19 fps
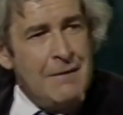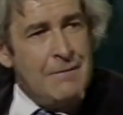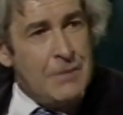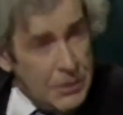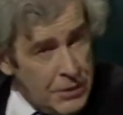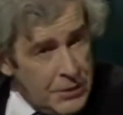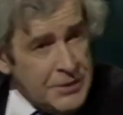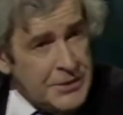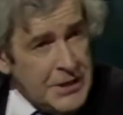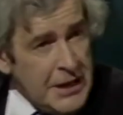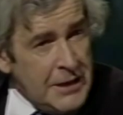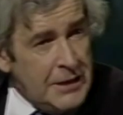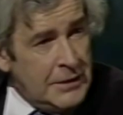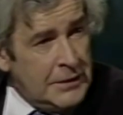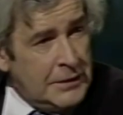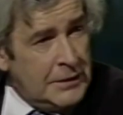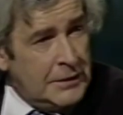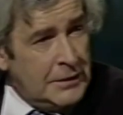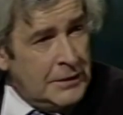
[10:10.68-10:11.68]
You notice
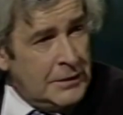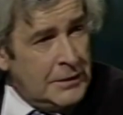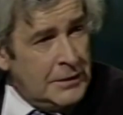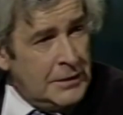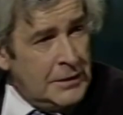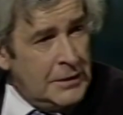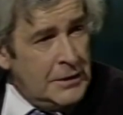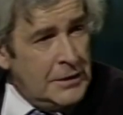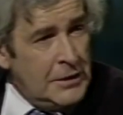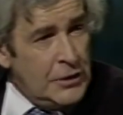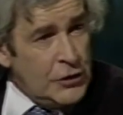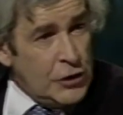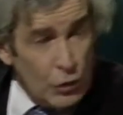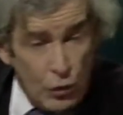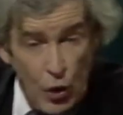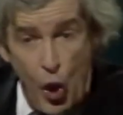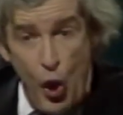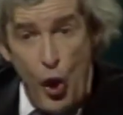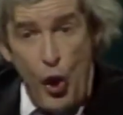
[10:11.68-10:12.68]
that?
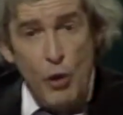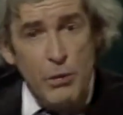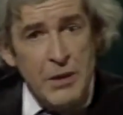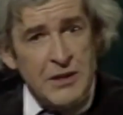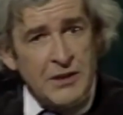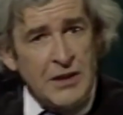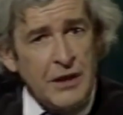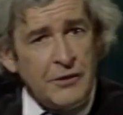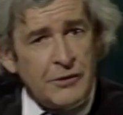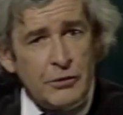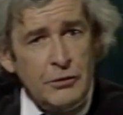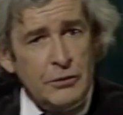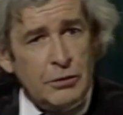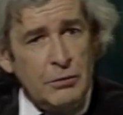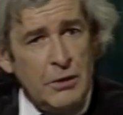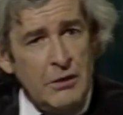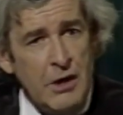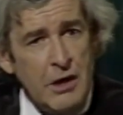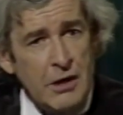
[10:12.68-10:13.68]
You'll always get through
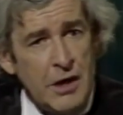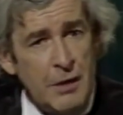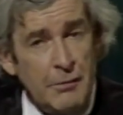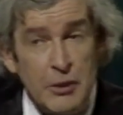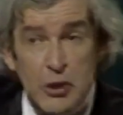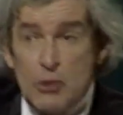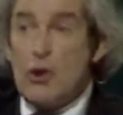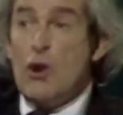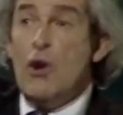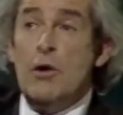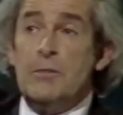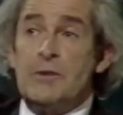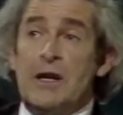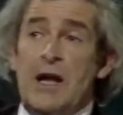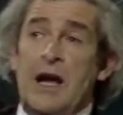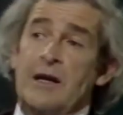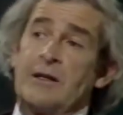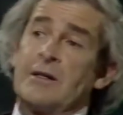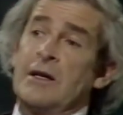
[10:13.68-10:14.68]
to a wrong number. You go home
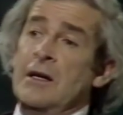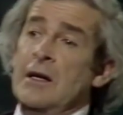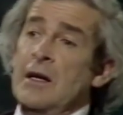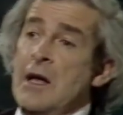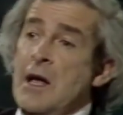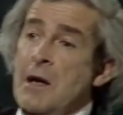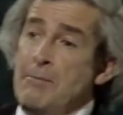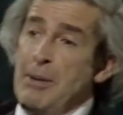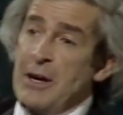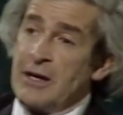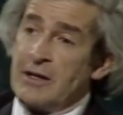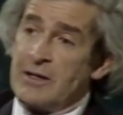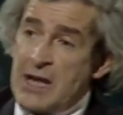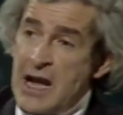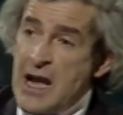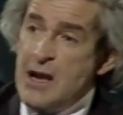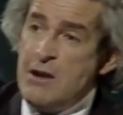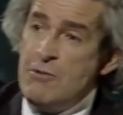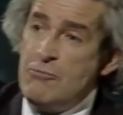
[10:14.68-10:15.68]
tonight, Pick
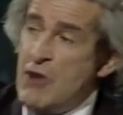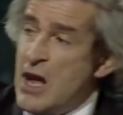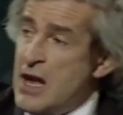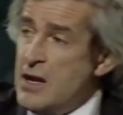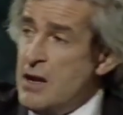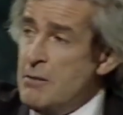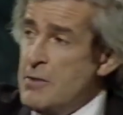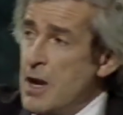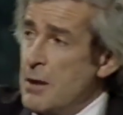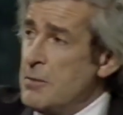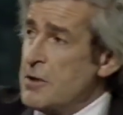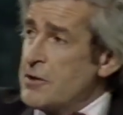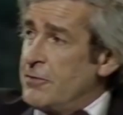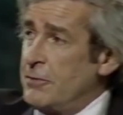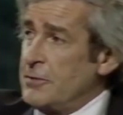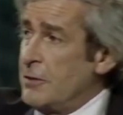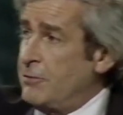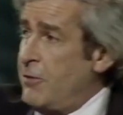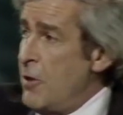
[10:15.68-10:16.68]
10 random numbers
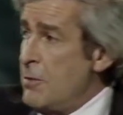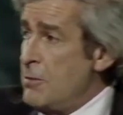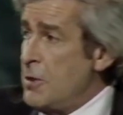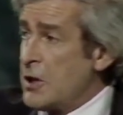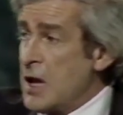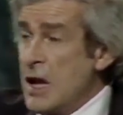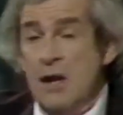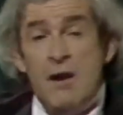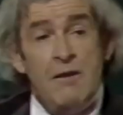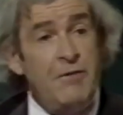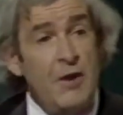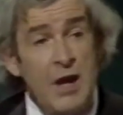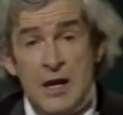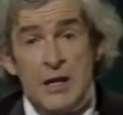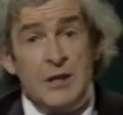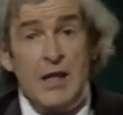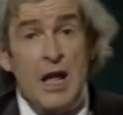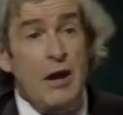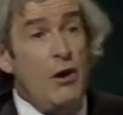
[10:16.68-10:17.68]
from the phone book.
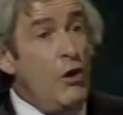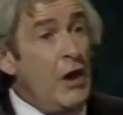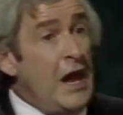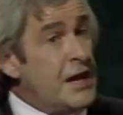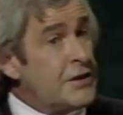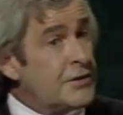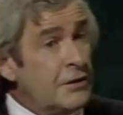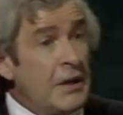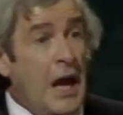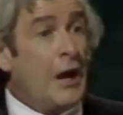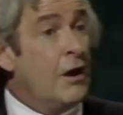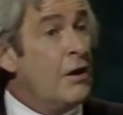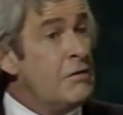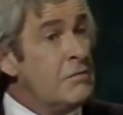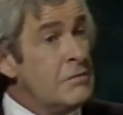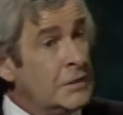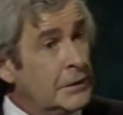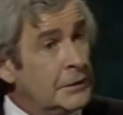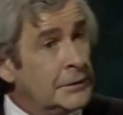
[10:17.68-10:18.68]
They'll all answer,
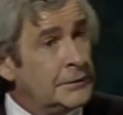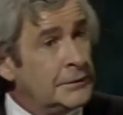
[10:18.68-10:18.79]
hello.